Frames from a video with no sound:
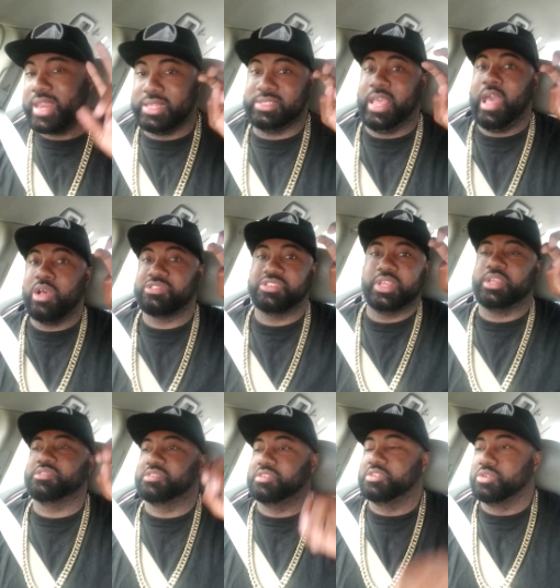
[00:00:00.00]
tells
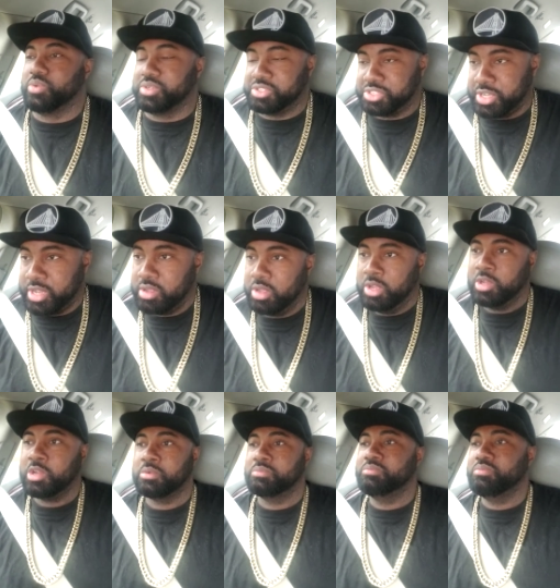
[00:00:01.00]
niggas to do and shit,
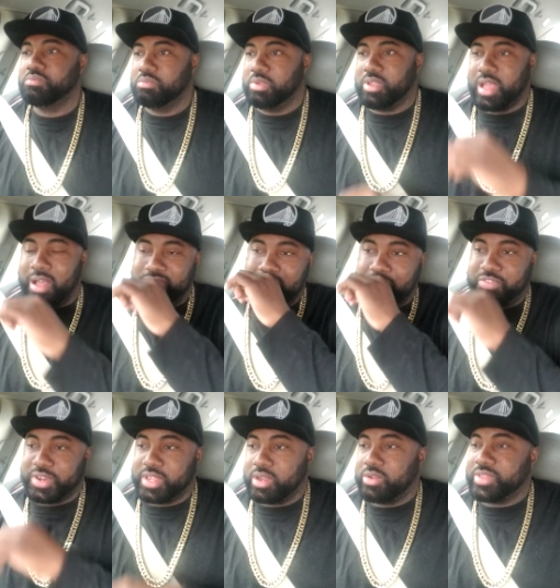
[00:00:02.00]
I'm not gonna
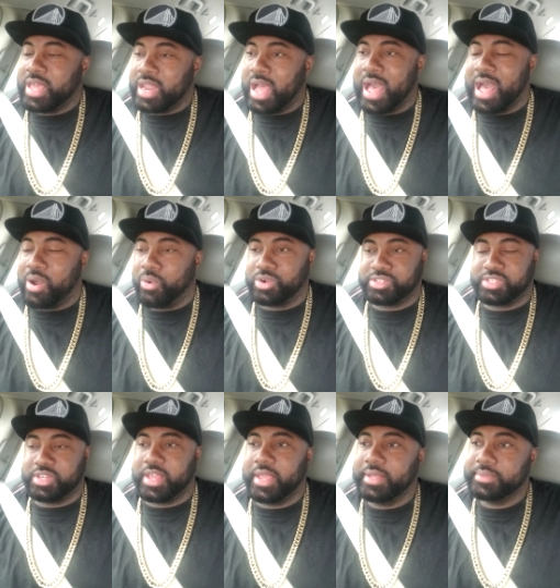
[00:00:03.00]
get on that high horse
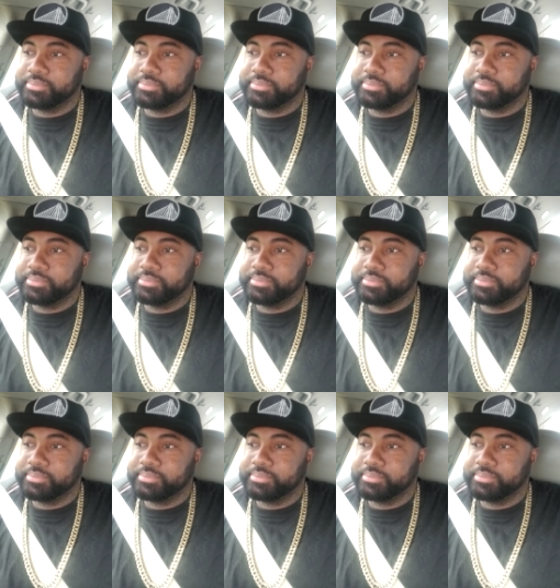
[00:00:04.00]
today.